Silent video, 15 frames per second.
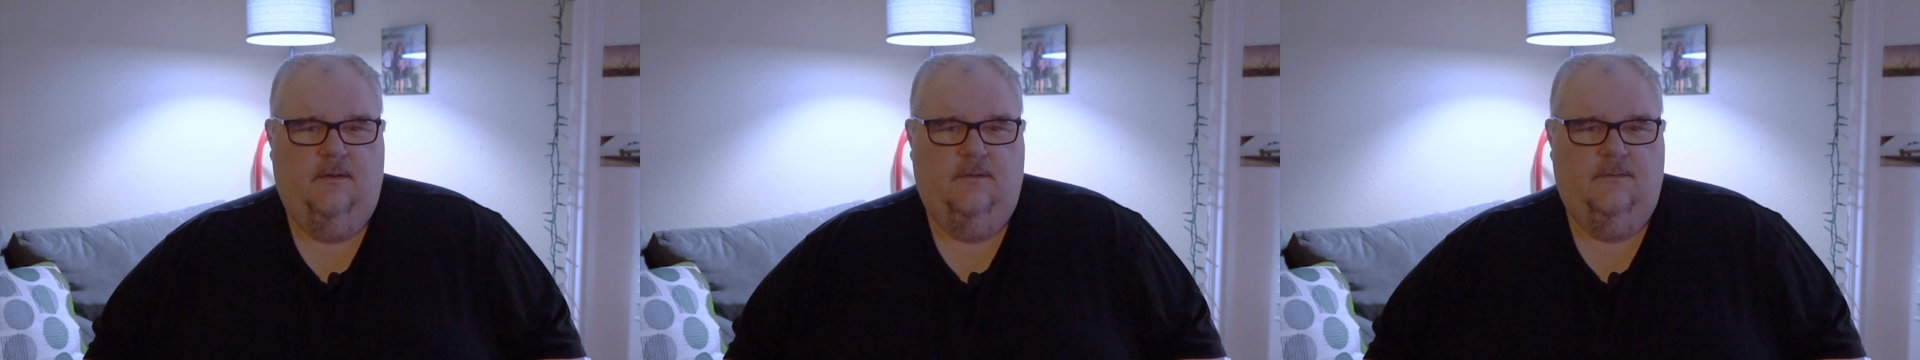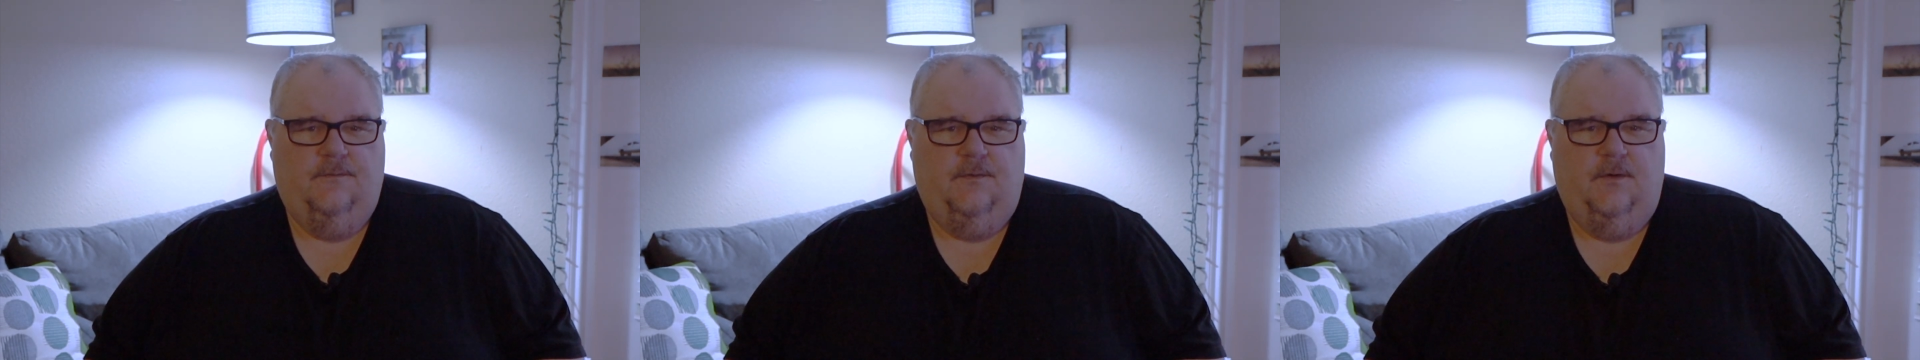
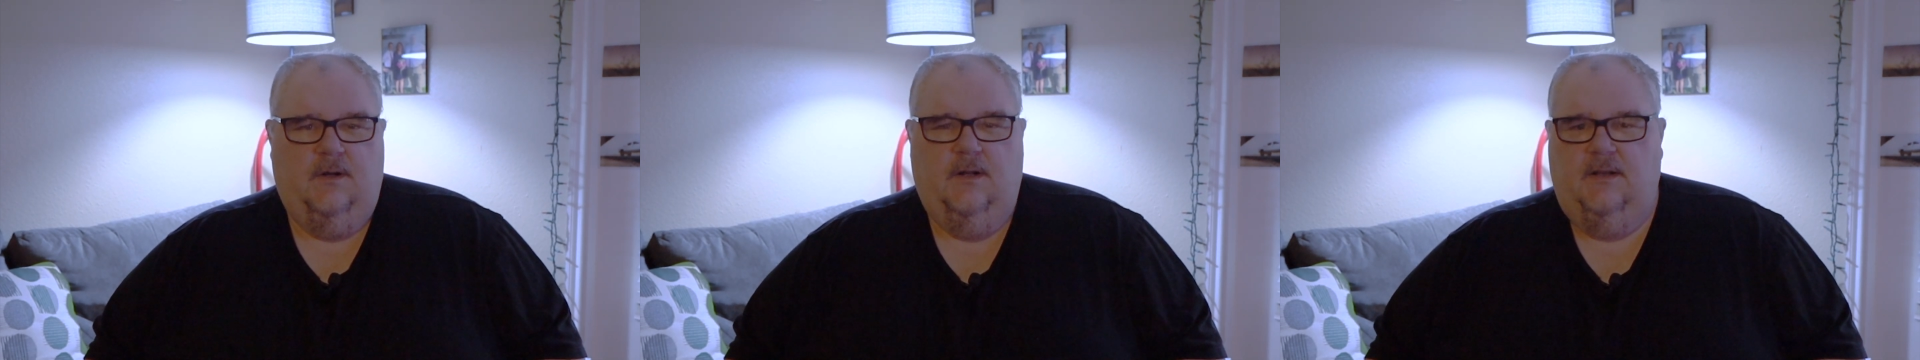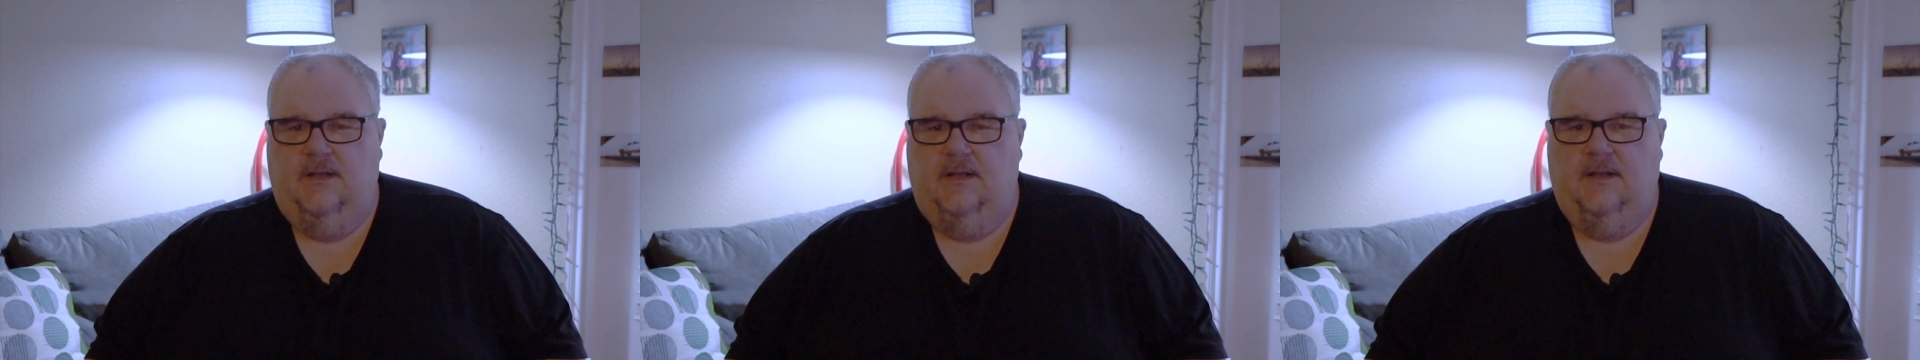for
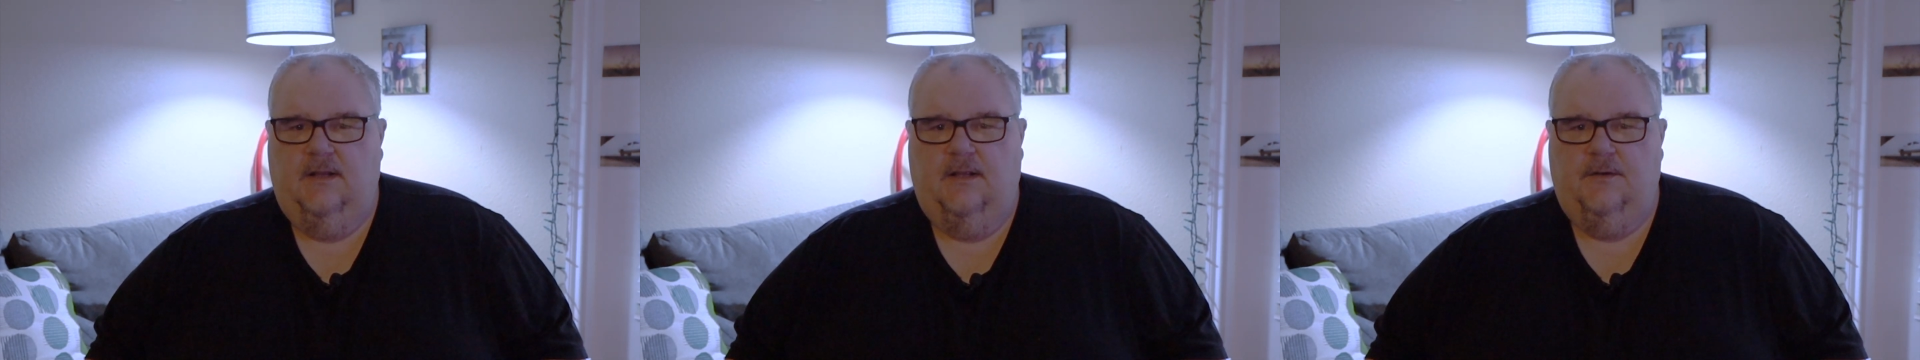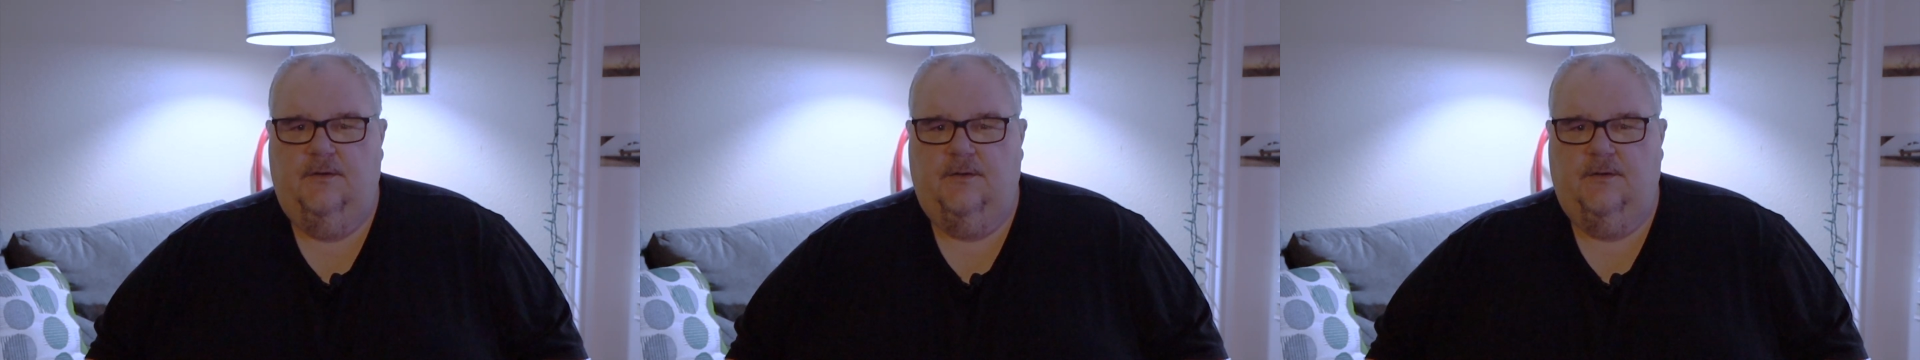a little
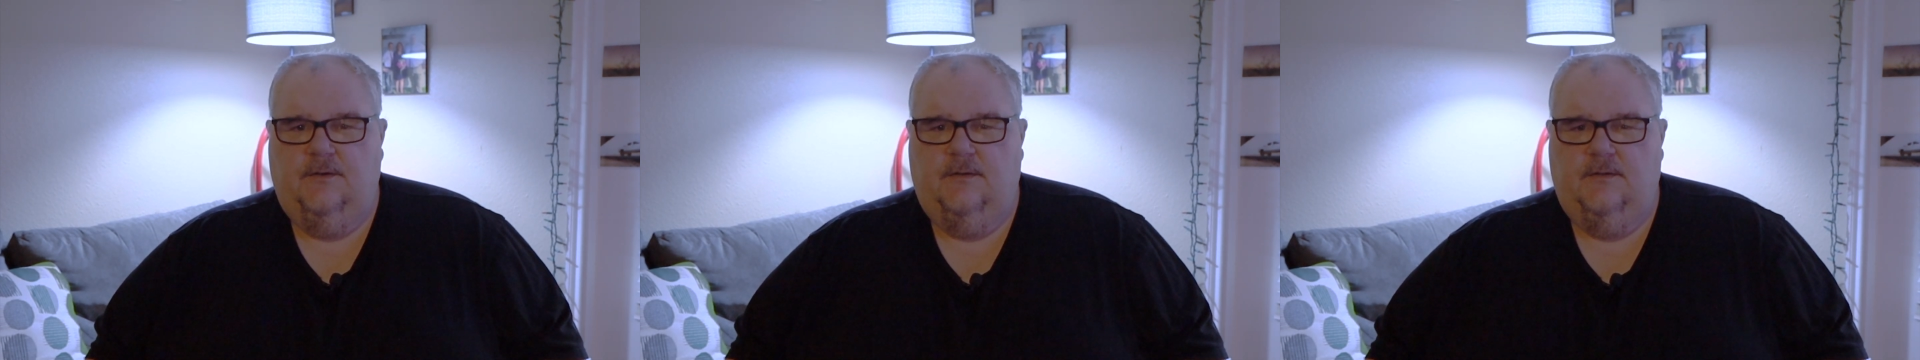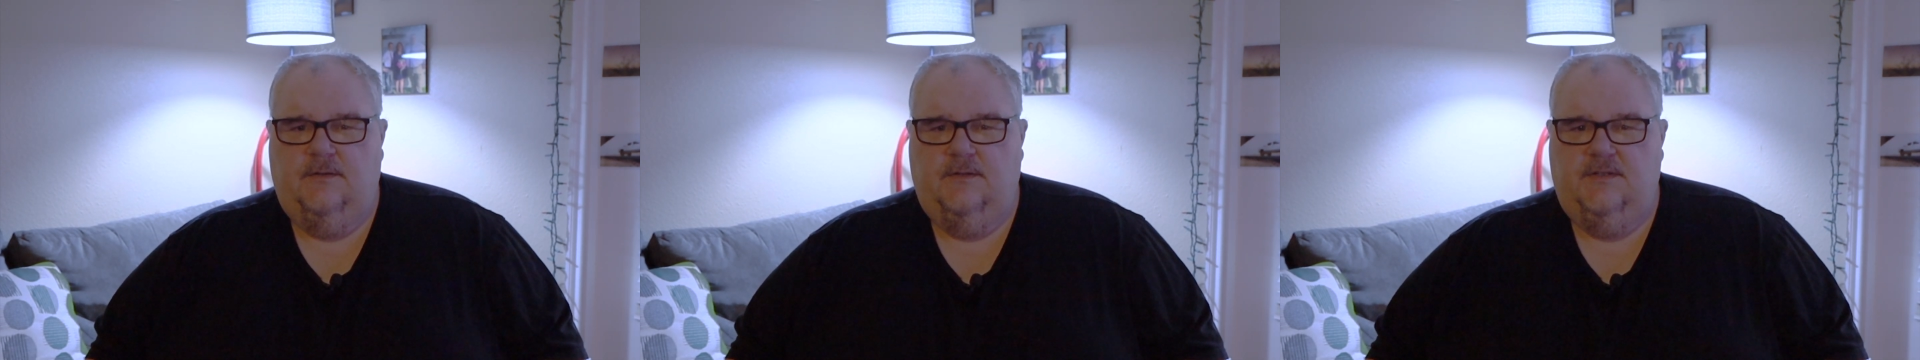
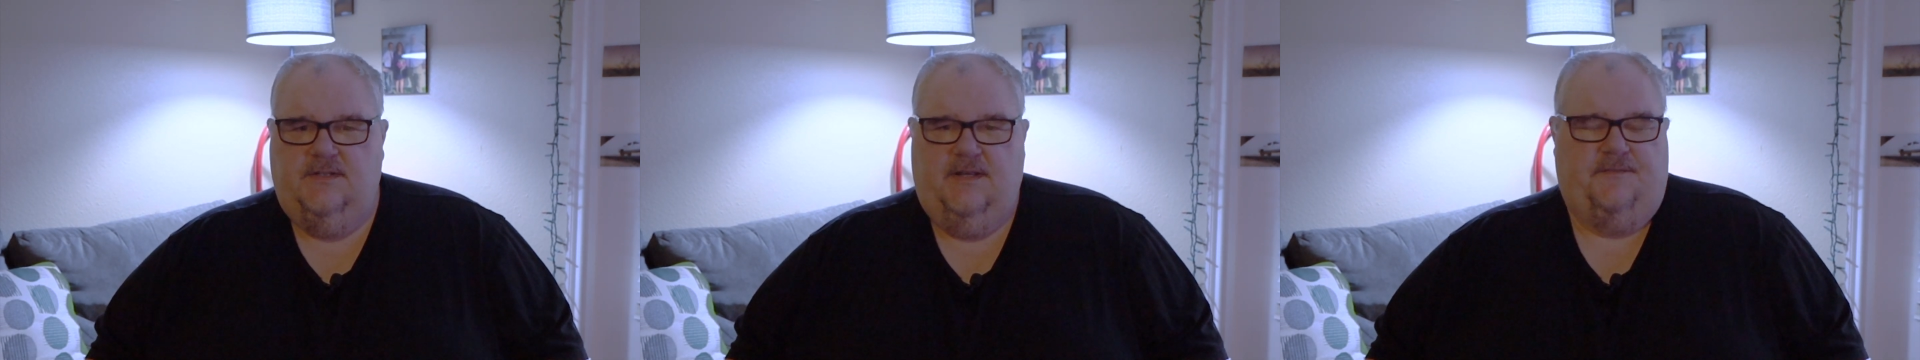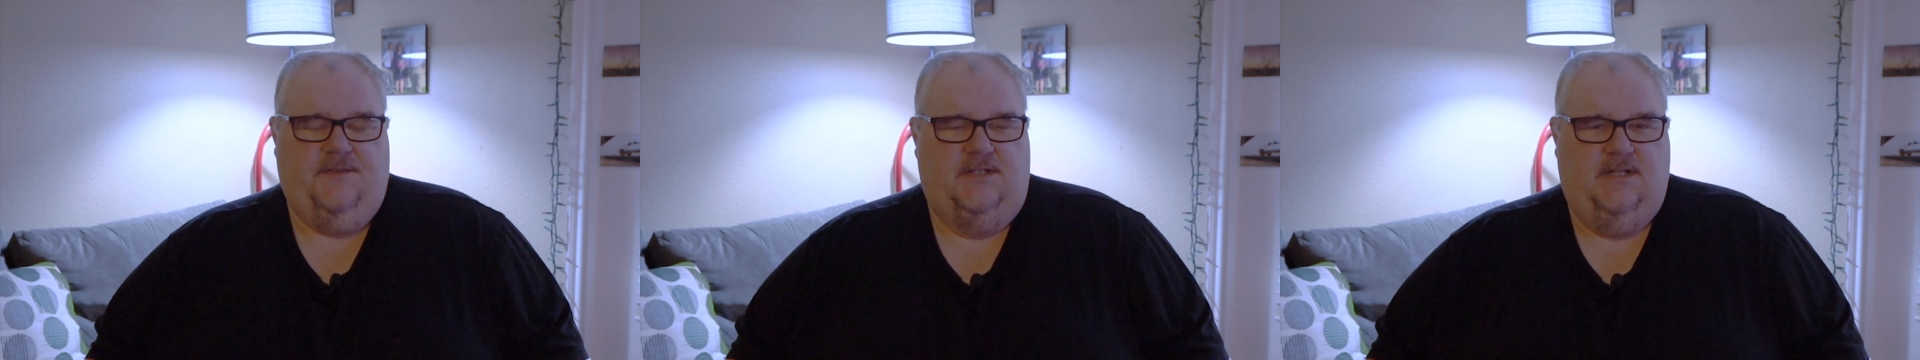under
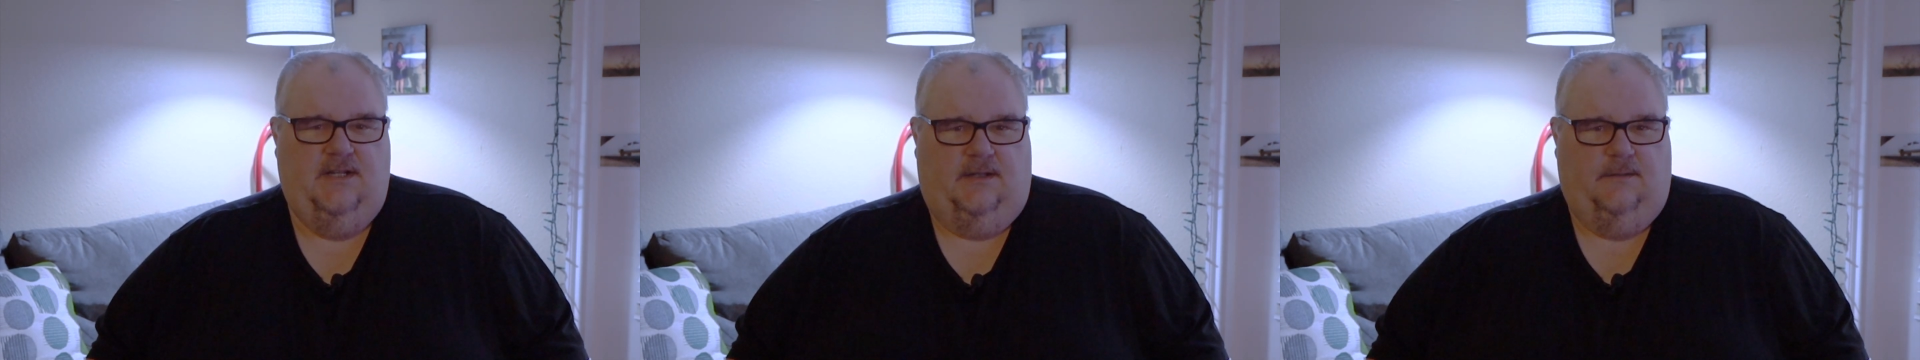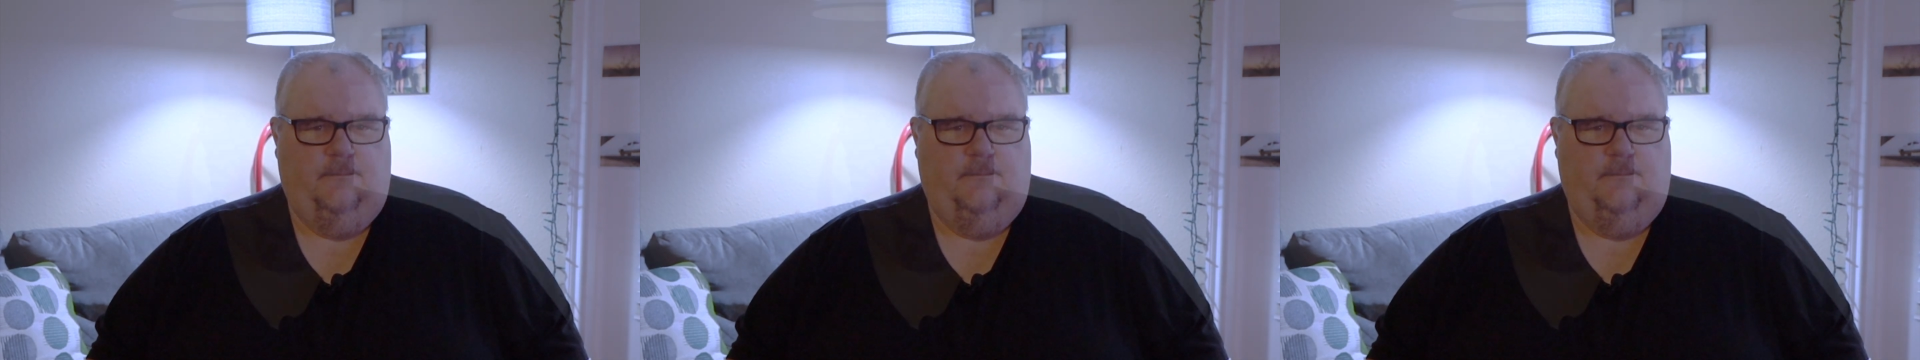17.